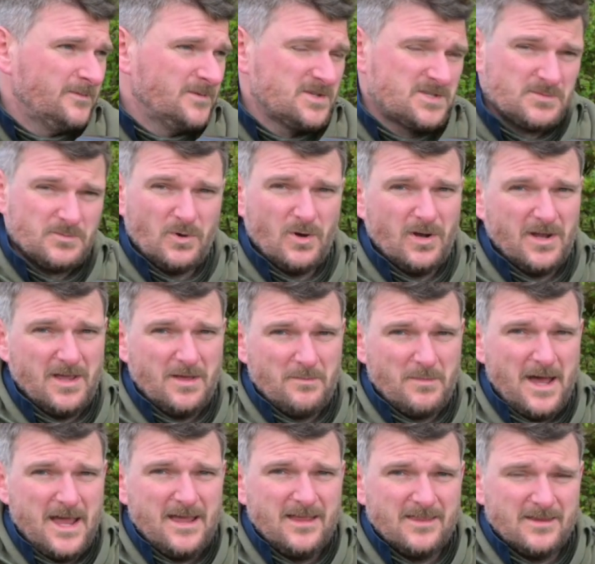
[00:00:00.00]
The smaller you
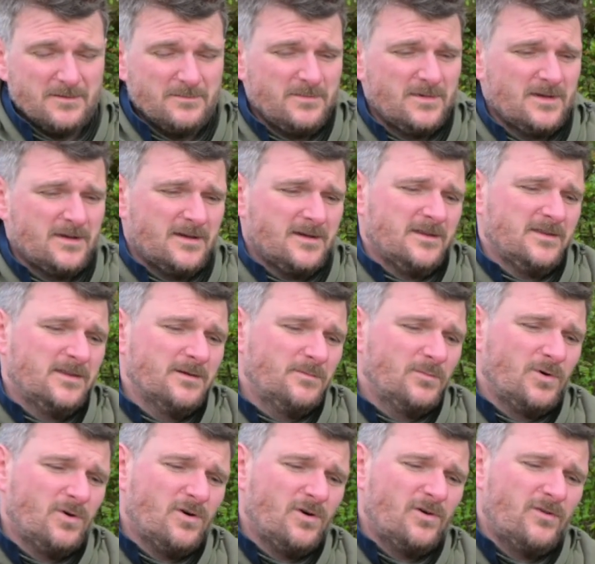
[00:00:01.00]
make them, the
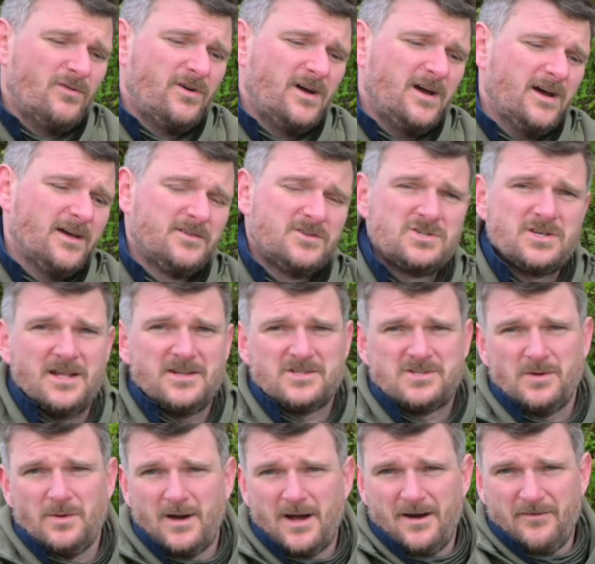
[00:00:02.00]
more
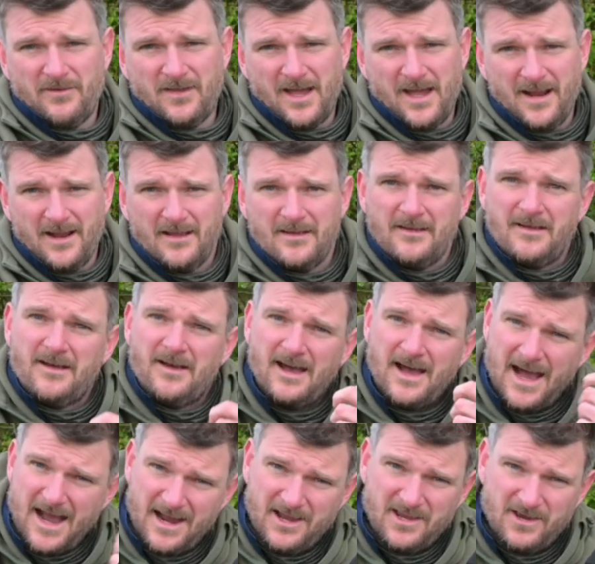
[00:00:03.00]
chance you are of getting
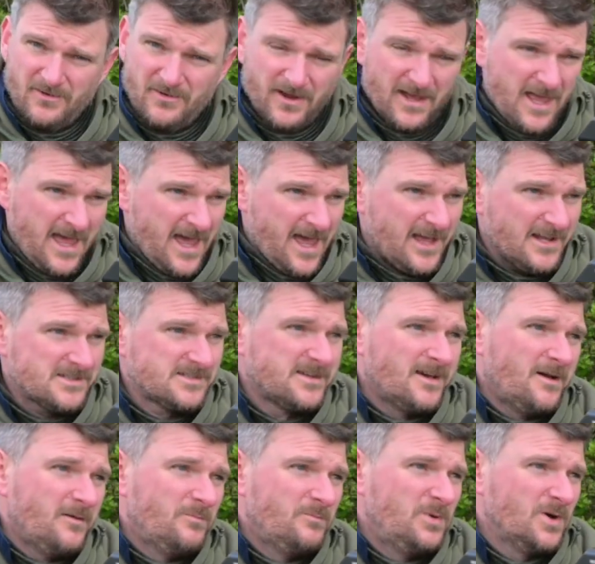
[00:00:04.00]
accurate hits.
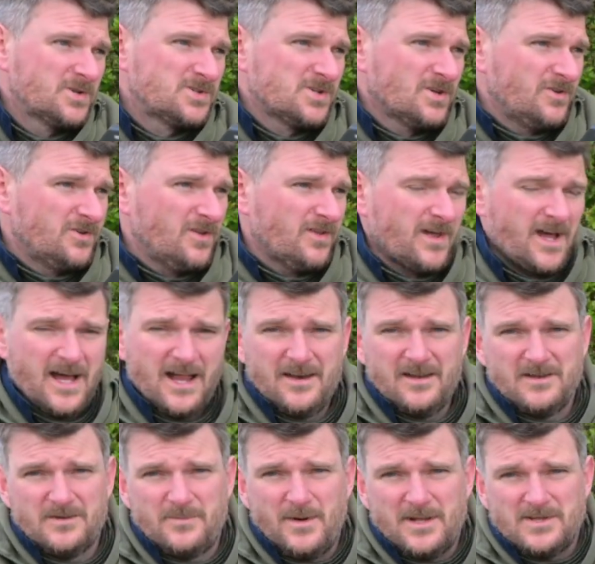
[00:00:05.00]
But on the other
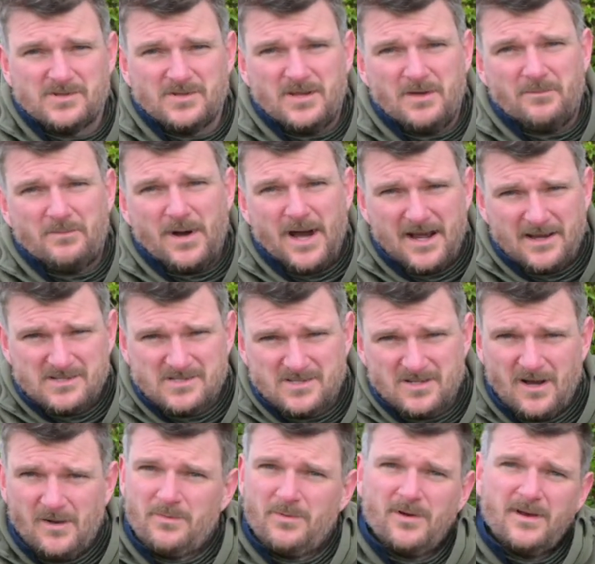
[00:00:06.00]
hand, it depends on your
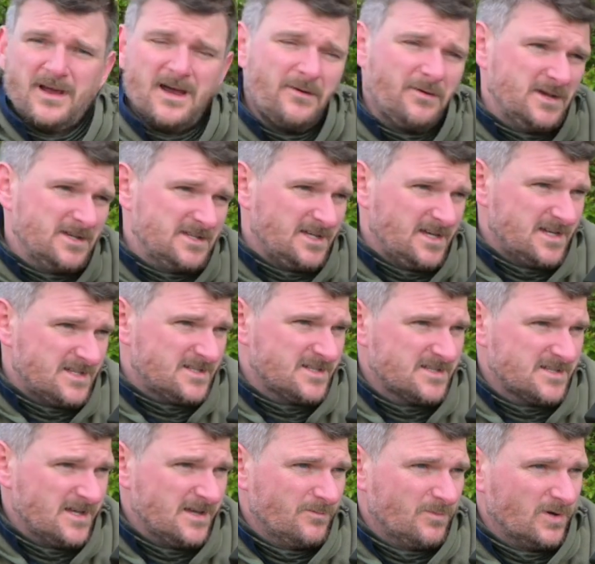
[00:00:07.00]
backstop and how easy it is
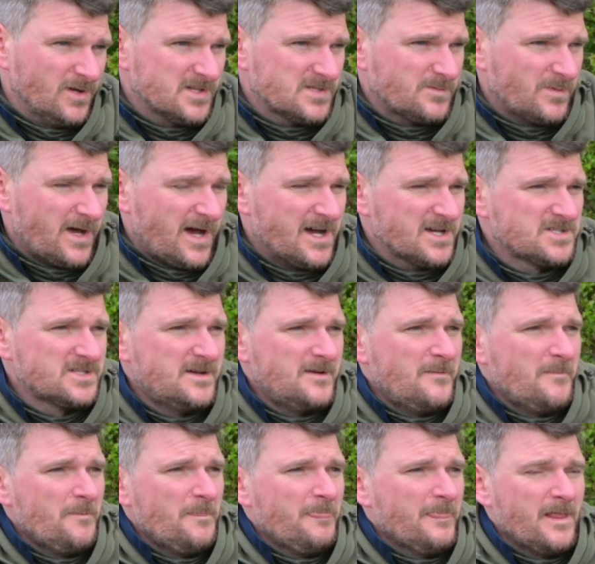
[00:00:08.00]
to see your bullet splash,
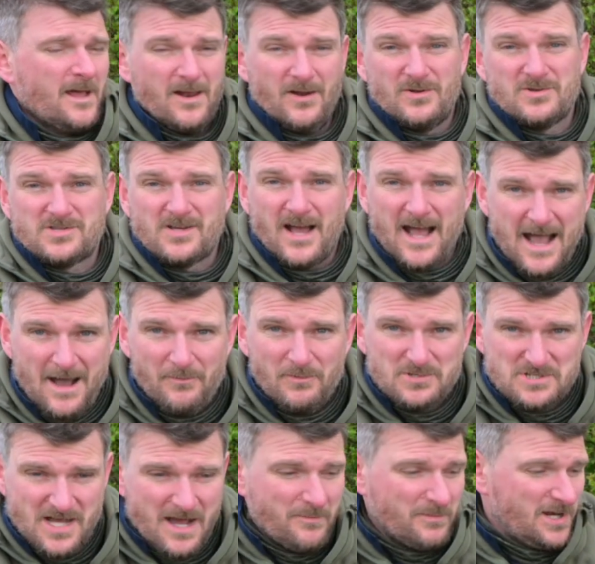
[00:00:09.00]
and also how
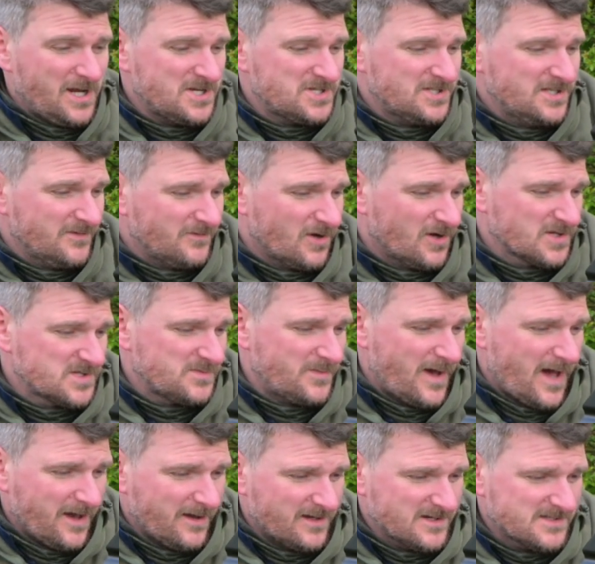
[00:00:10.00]
much ammunition you've got
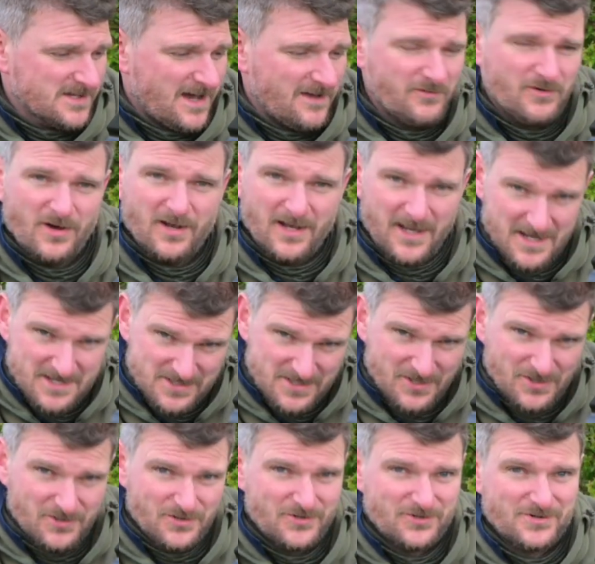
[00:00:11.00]
spare, because I've got less
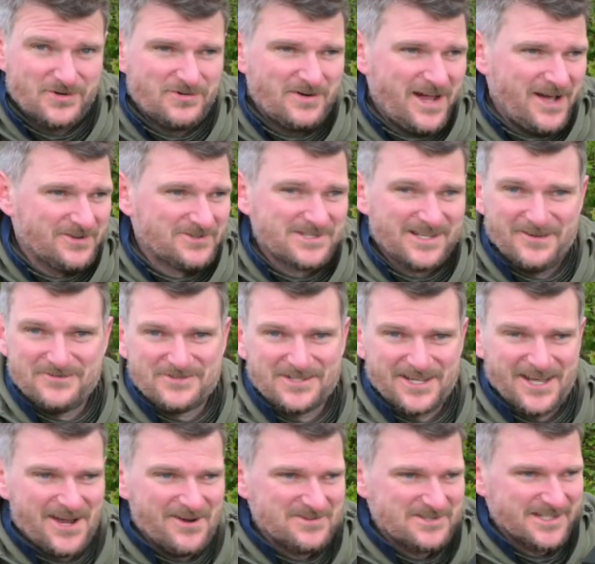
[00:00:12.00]
than 100 rounds left to
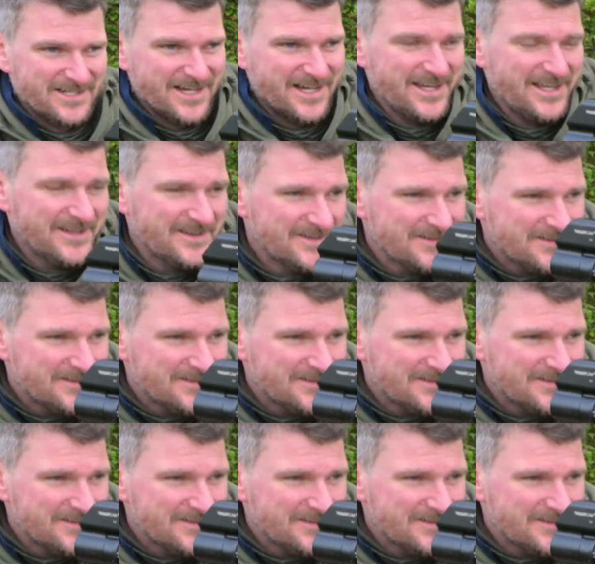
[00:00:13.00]
go today.